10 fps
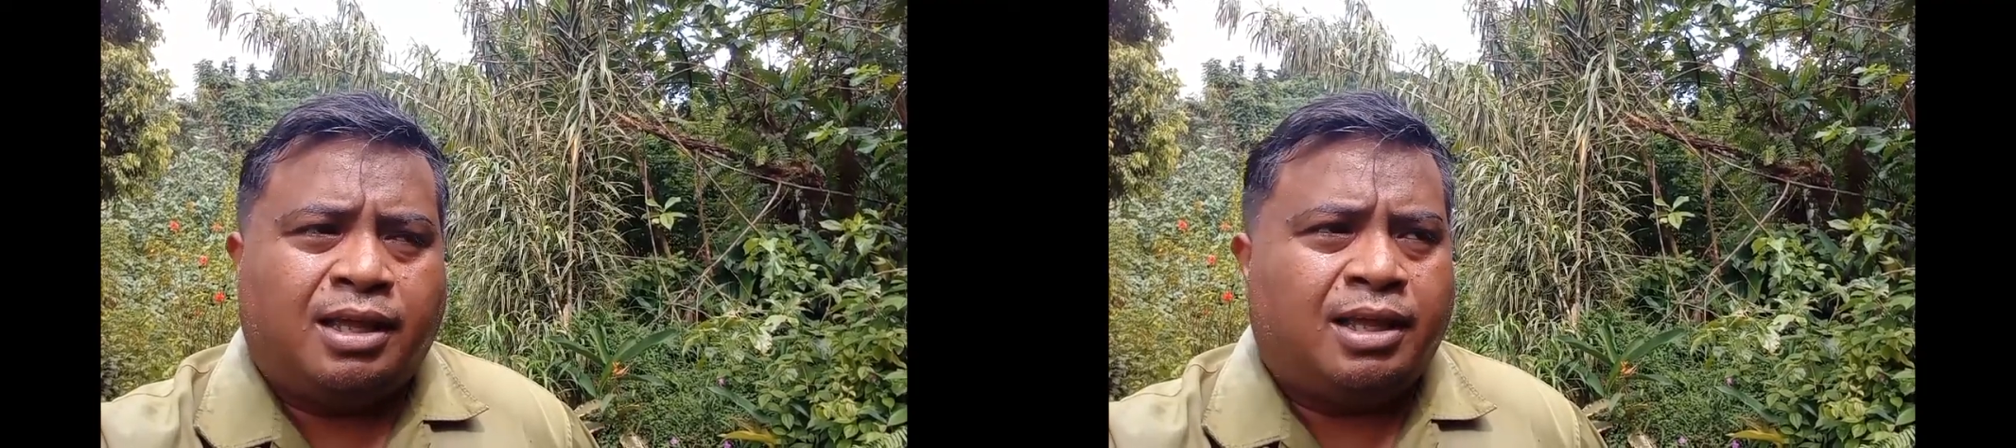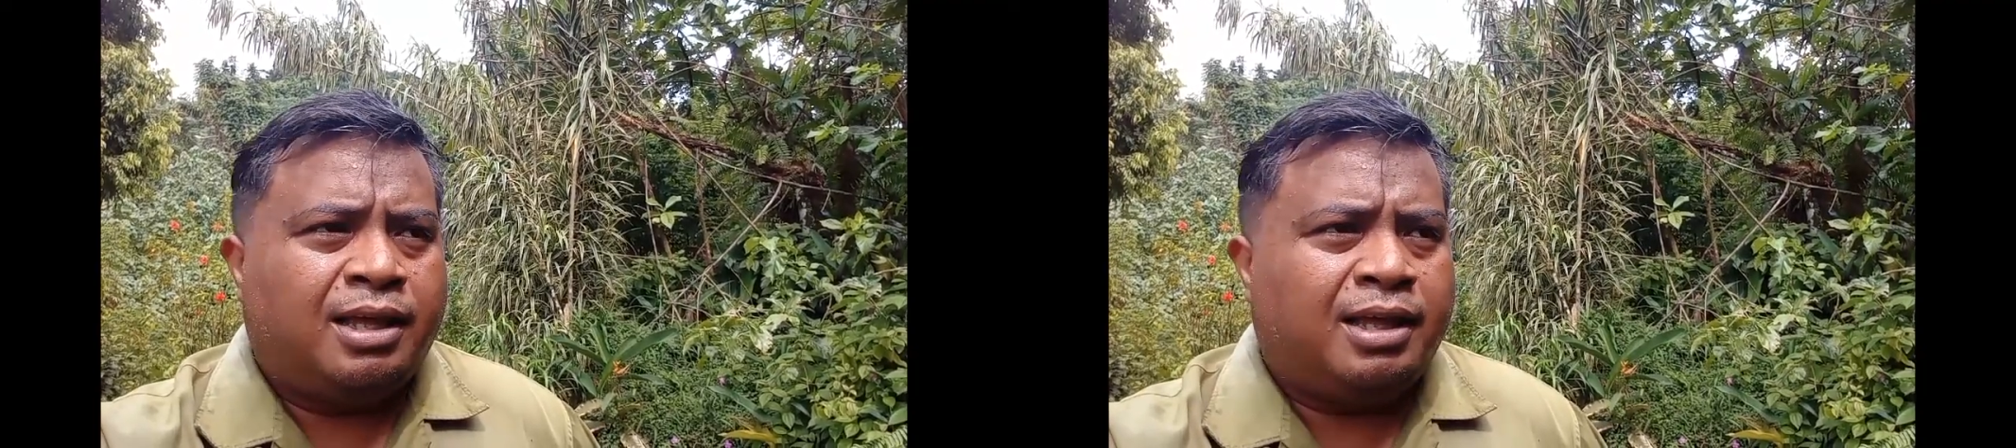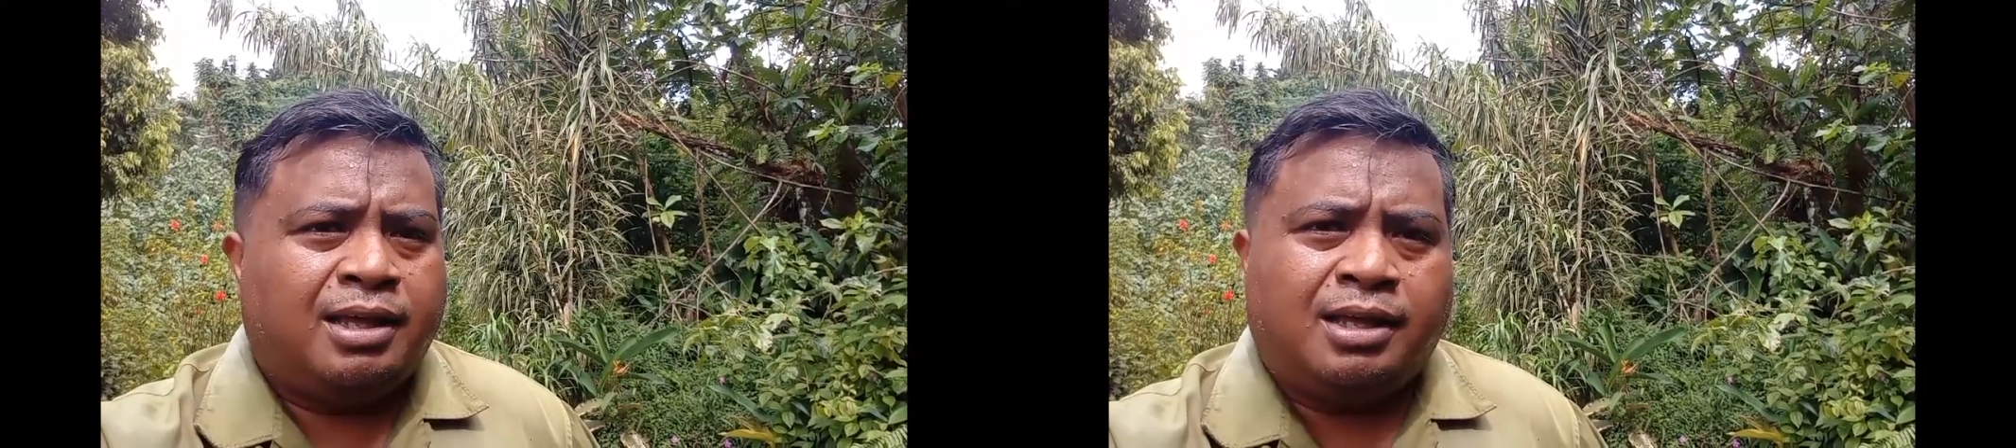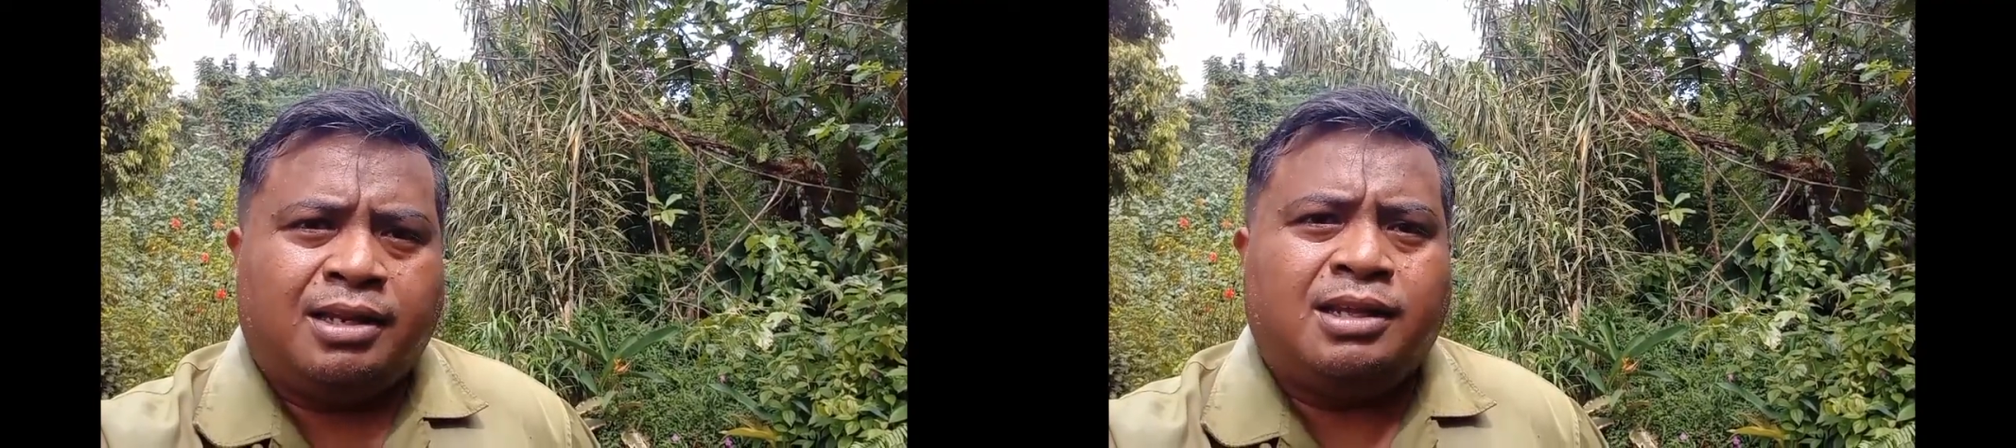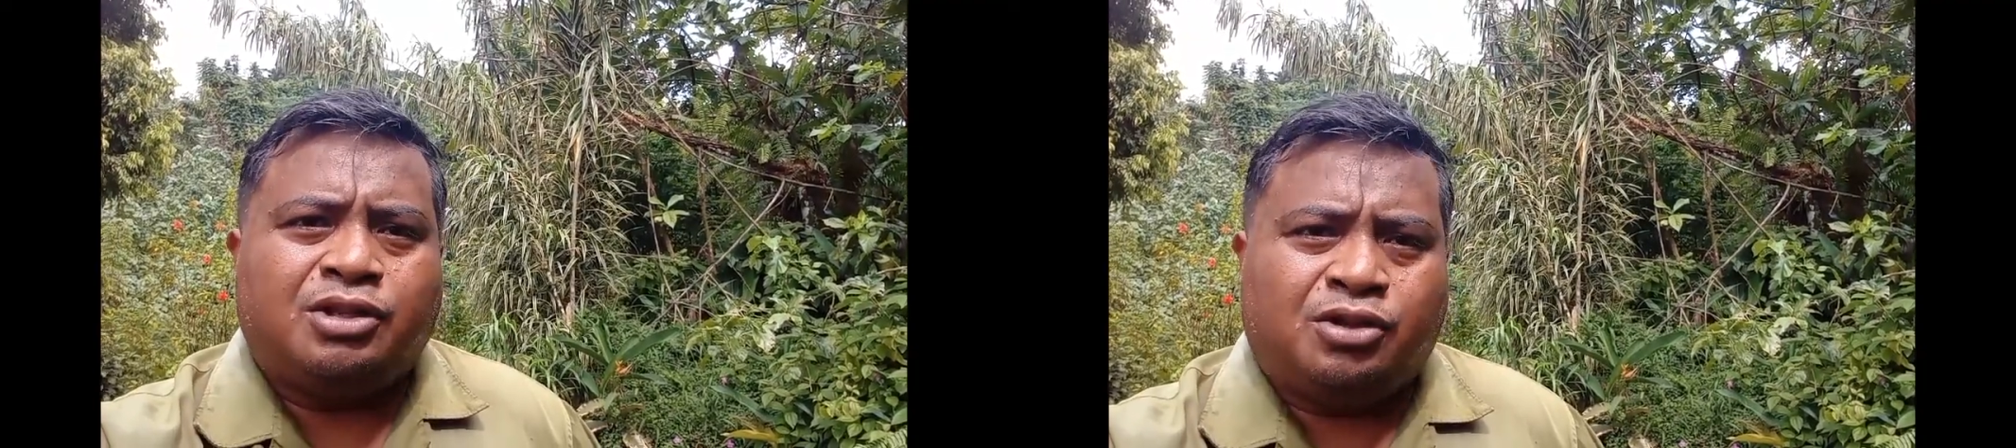
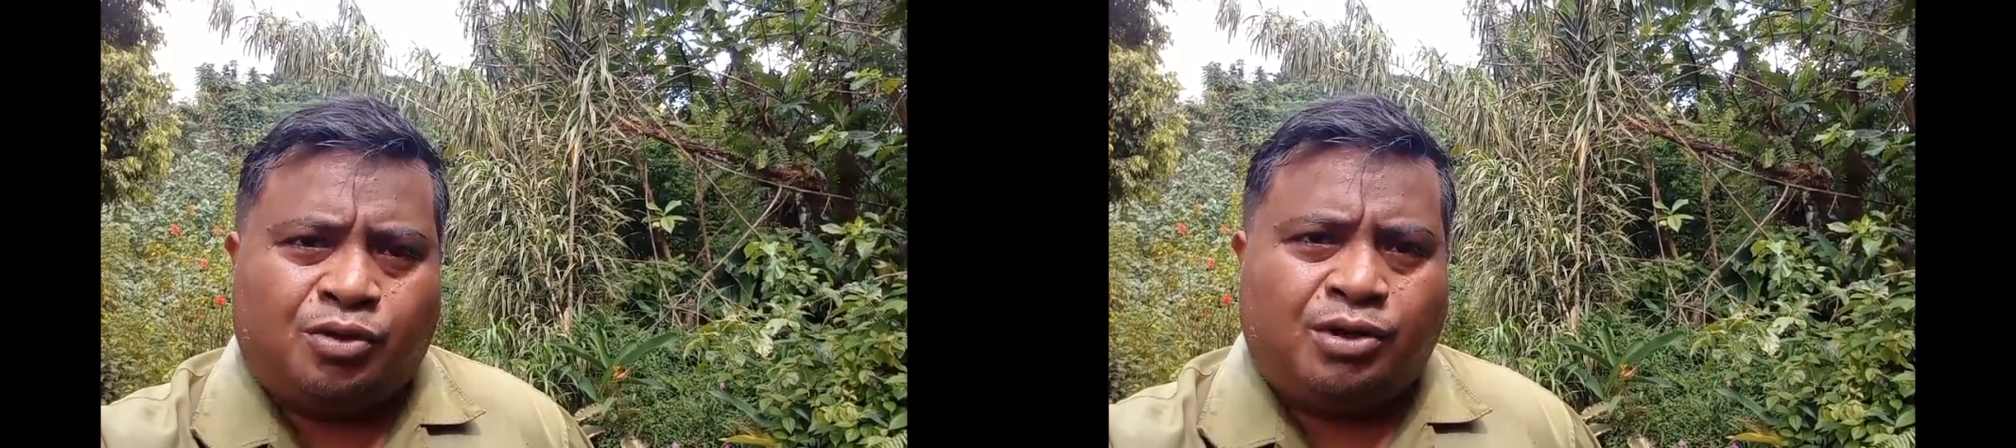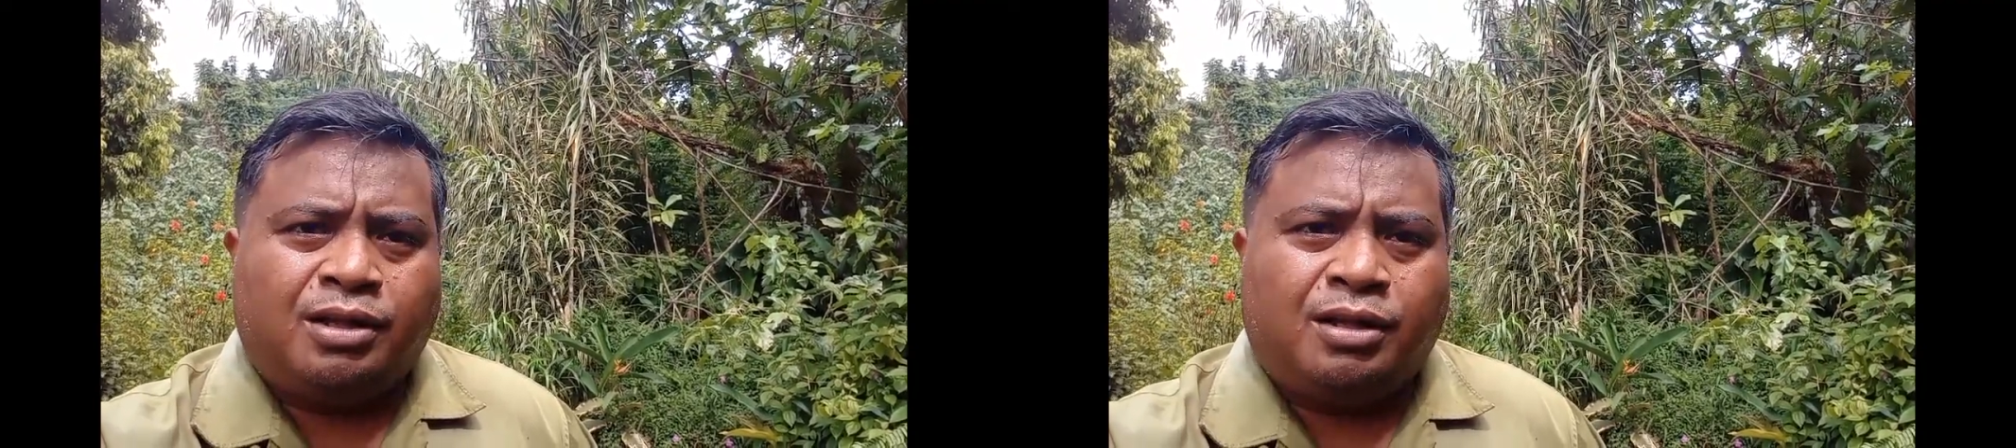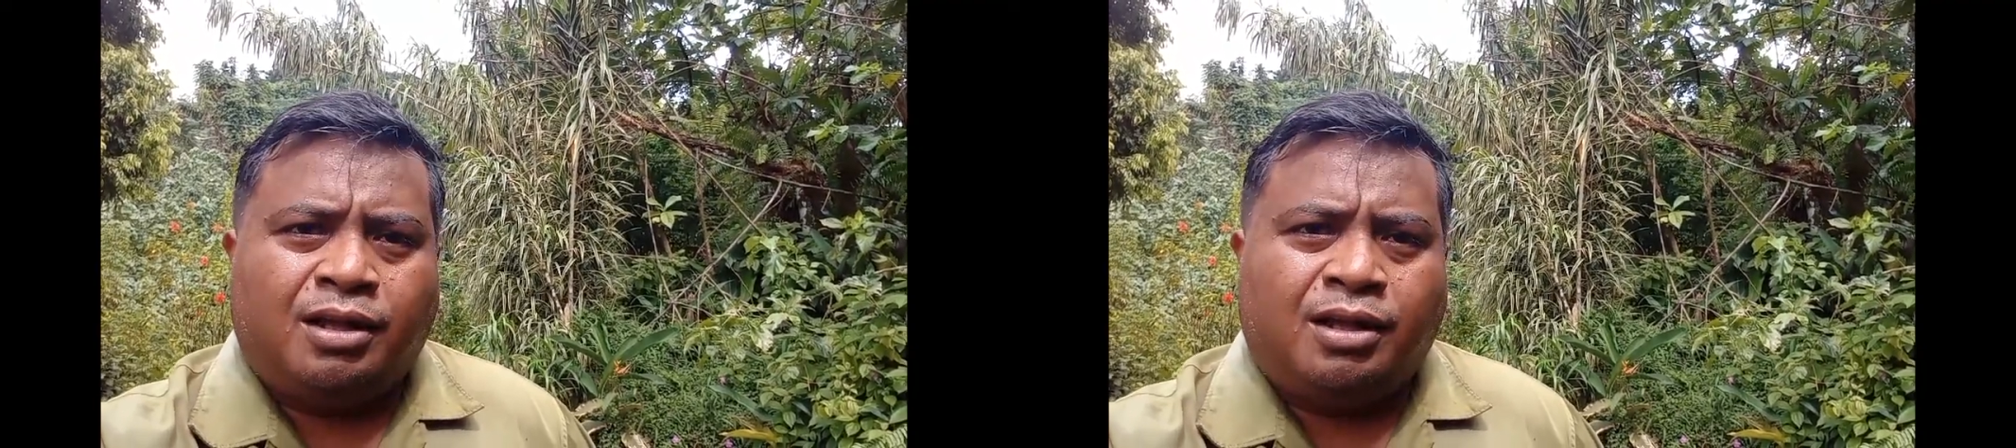and enjoy